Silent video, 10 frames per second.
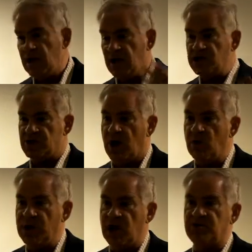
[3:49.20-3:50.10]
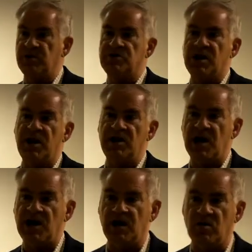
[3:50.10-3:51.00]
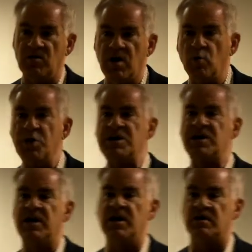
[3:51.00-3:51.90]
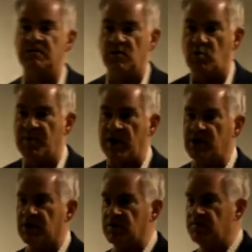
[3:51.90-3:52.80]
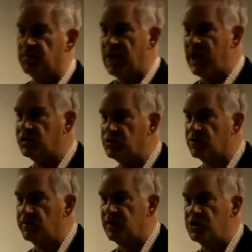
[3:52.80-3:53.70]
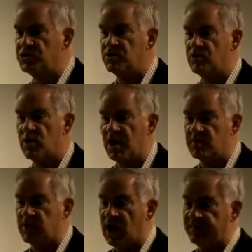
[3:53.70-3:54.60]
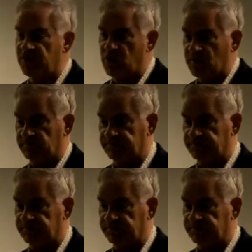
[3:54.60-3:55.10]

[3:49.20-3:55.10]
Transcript: And so I went out to San Diego a week ahead of the Republican National Convention to write the platform.